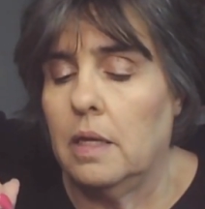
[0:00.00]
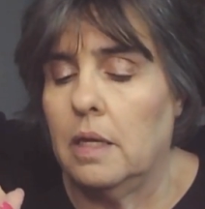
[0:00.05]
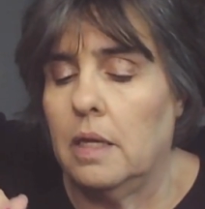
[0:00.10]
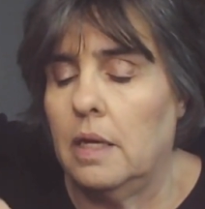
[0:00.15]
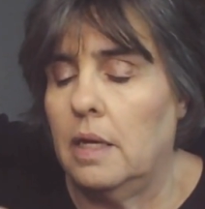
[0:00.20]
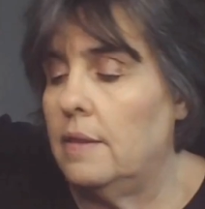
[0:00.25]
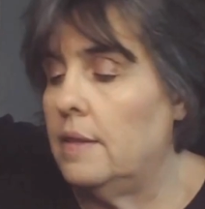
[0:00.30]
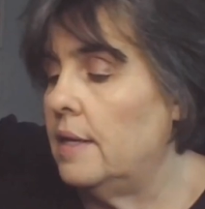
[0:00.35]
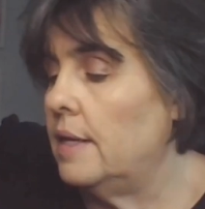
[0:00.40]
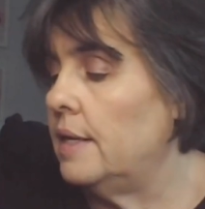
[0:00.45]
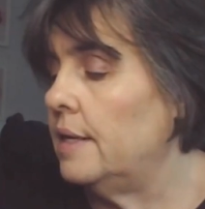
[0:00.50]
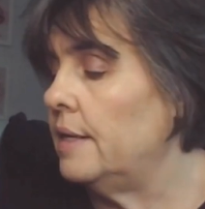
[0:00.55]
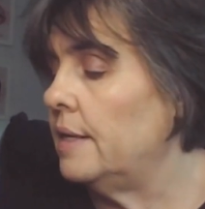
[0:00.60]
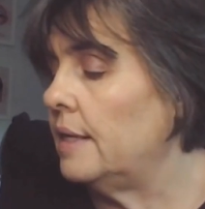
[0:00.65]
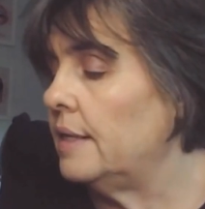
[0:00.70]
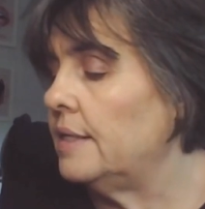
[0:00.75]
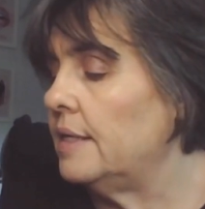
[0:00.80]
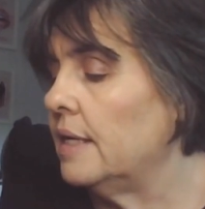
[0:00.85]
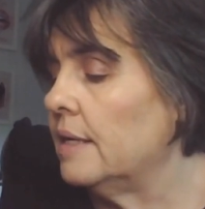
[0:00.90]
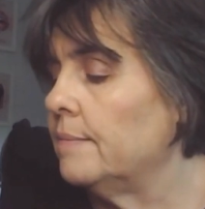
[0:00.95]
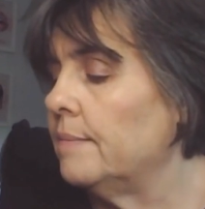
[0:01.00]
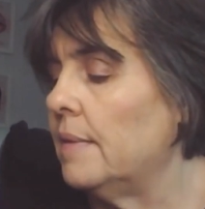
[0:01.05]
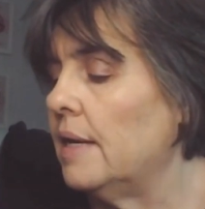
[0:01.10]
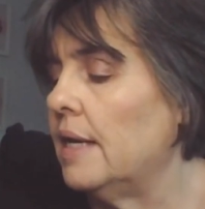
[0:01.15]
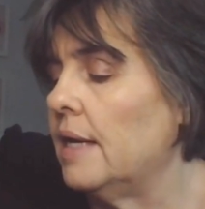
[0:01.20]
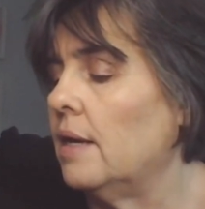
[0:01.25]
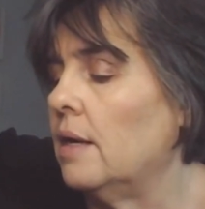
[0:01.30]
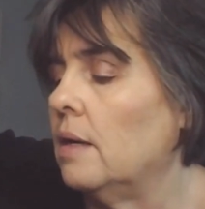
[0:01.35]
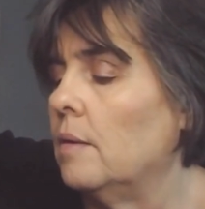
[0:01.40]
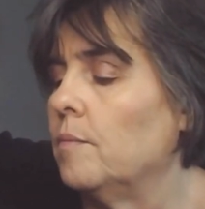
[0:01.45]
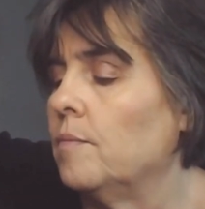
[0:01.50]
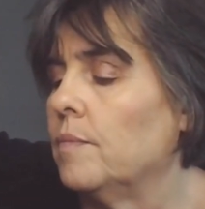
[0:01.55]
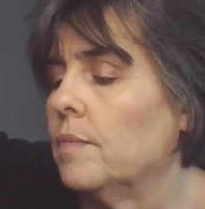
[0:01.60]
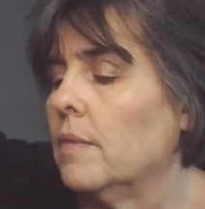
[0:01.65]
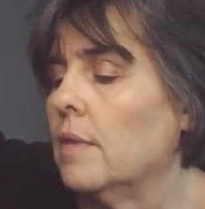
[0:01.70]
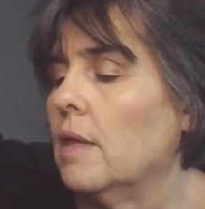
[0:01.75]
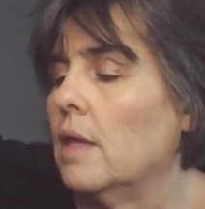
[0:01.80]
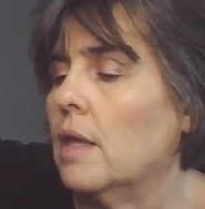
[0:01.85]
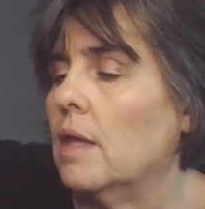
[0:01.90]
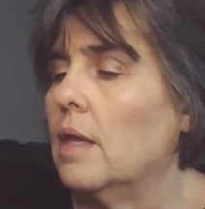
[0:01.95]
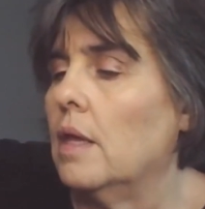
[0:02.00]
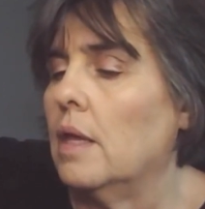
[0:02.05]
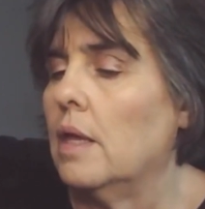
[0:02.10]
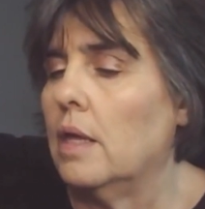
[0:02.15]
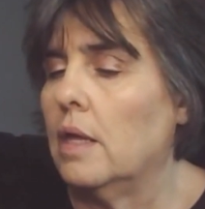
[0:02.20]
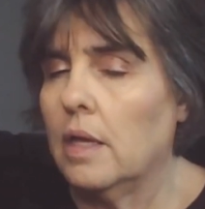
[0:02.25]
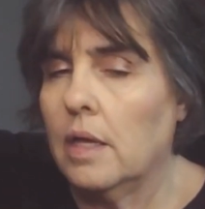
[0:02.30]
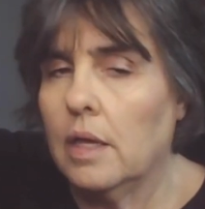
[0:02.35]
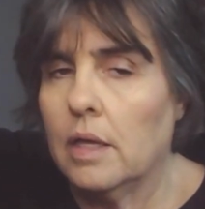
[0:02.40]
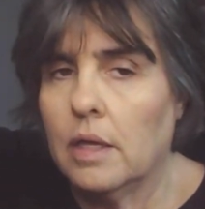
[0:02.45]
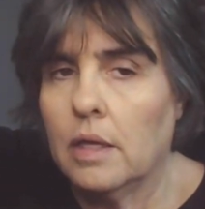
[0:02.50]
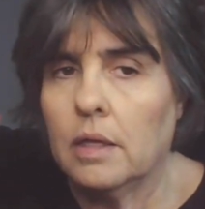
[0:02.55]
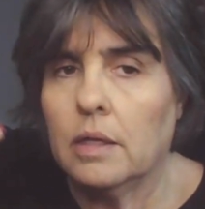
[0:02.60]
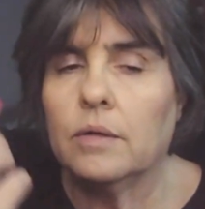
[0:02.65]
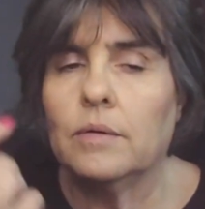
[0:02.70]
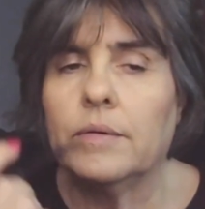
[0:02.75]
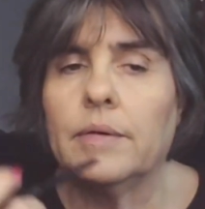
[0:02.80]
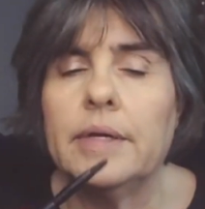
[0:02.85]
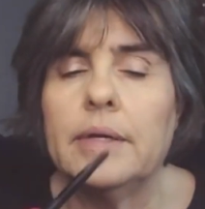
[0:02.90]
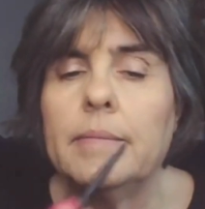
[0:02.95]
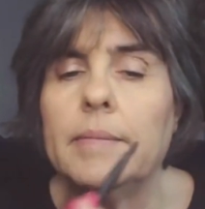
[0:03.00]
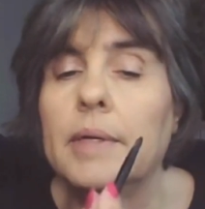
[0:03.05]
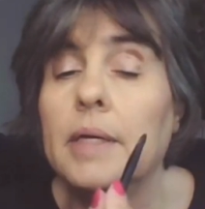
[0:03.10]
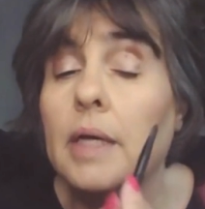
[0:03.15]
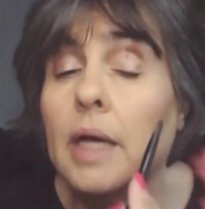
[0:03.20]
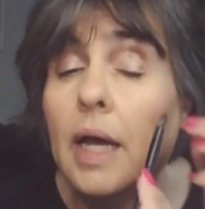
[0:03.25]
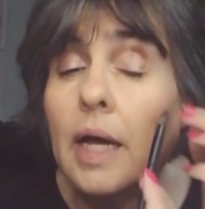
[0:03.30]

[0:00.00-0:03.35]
And then I take my cream